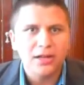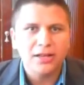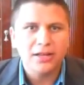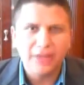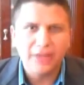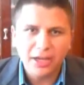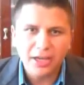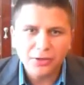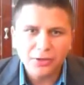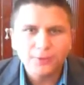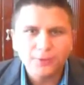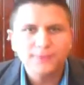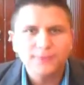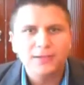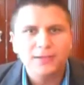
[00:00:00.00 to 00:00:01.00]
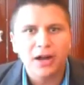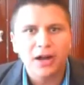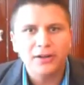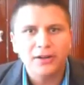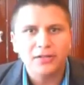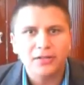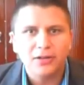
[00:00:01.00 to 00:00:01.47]
The executives
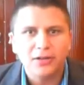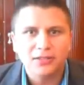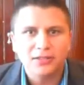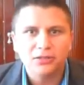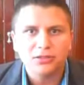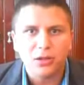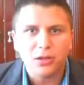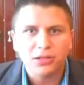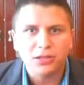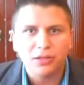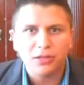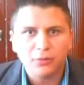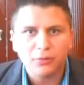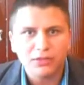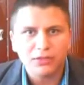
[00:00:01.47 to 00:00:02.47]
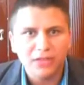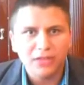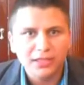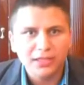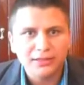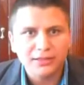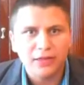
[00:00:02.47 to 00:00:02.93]
are increasingly talking about the
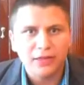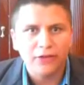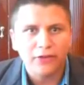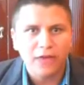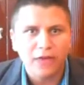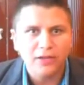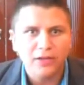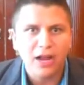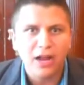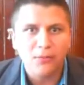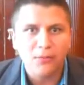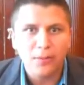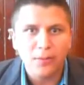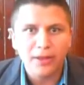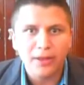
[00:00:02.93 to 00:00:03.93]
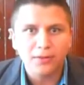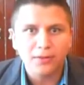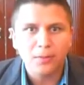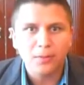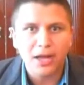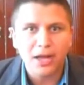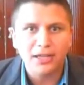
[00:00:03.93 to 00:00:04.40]
needs of having a better
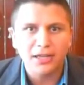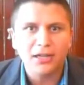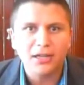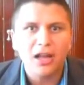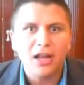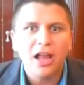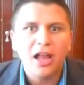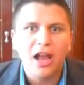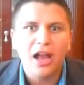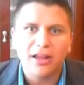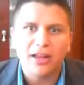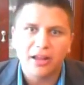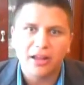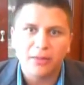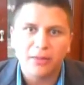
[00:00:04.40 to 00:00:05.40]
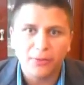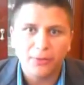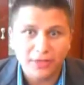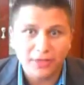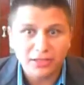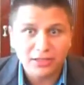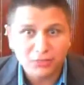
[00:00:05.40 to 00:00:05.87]
planning and
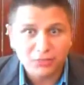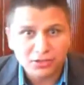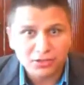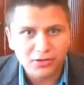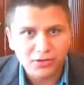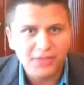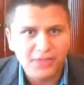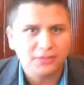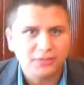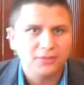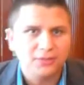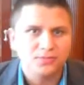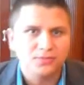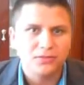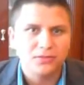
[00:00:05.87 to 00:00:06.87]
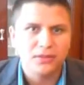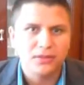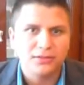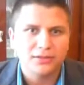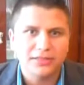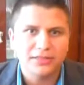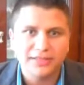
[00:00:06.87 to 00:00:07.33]
prevent administrations.
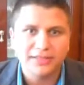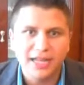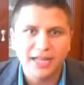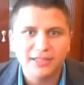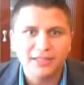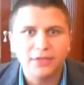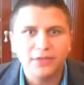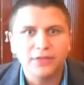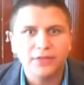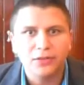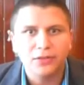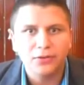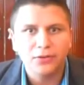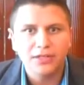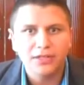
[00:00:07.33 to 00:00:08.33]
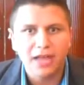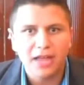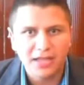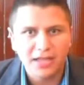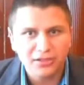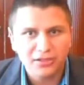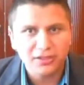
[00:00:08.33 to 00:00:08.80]
The task of the current
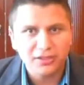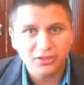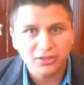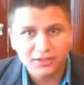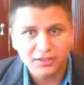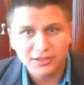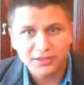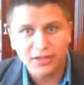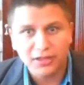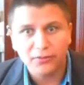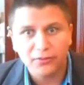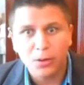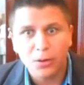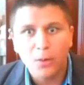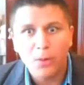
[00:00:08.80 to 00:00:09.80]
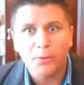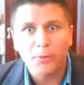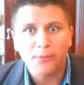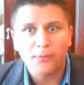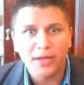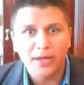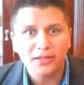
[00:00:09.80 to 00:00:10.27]
engineer consists of
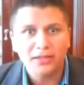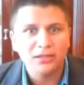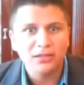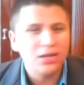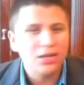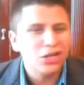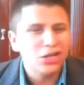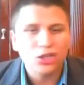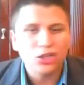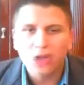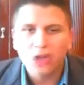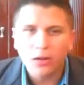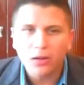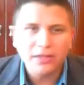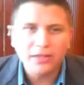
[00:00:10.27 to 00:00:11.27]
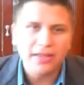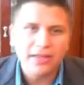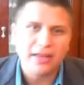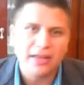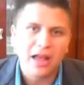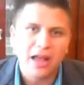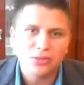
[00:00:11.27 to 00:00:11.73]
providing not only
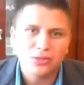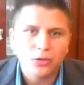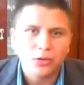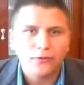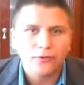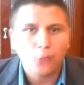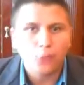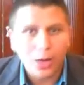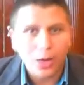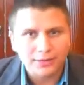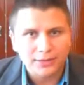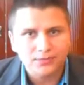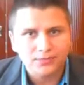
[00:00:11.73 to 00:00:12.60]
the answer of what